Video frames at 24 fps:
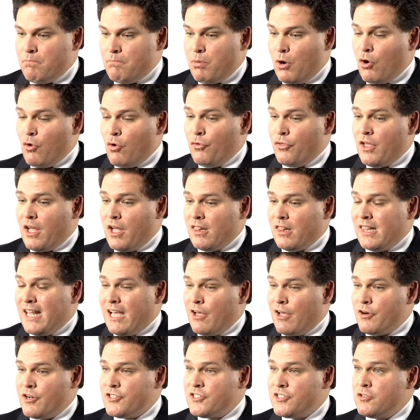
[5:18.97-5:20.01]
both
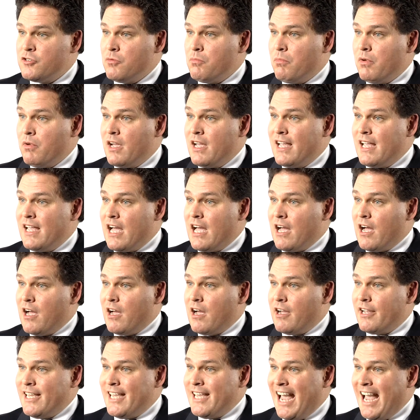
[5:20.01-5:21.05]
allowed us to
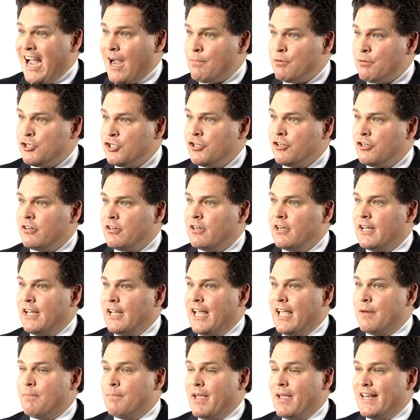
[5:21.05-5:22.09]
capture
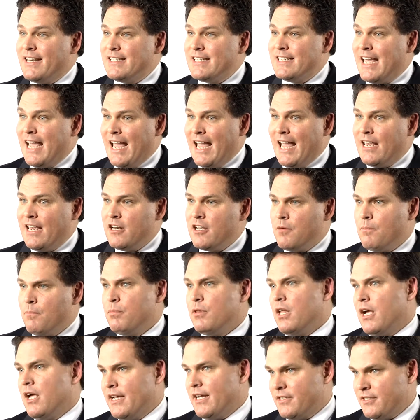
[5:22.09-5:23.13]
and maintain
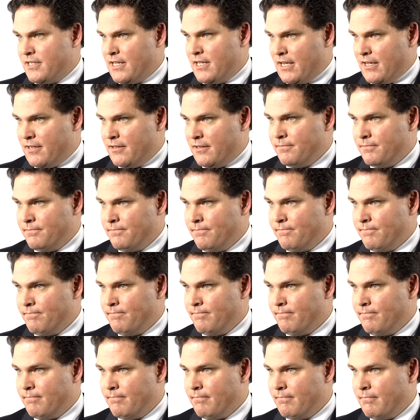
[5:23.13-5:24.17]
compliance data,
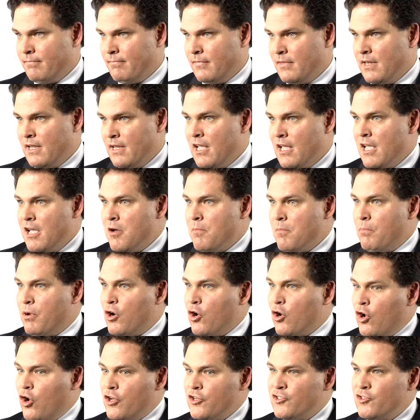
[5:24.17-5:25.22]

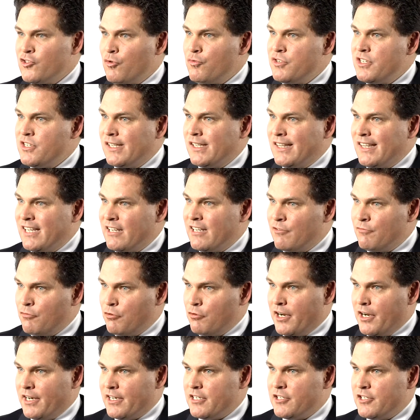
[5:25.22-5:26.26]
but also
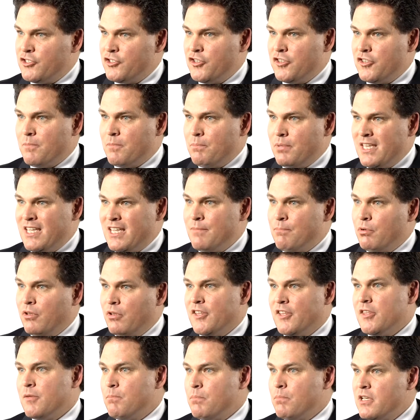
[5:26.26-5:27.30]
deliver it to the
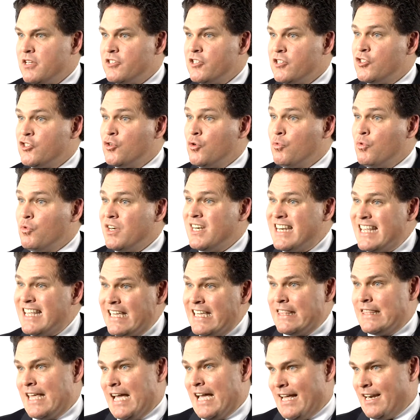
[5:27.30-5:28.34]
people in the business who
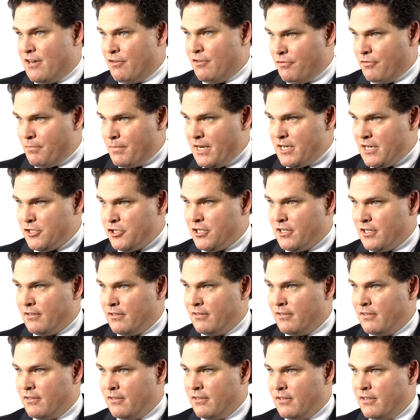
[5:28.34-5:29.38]
need that information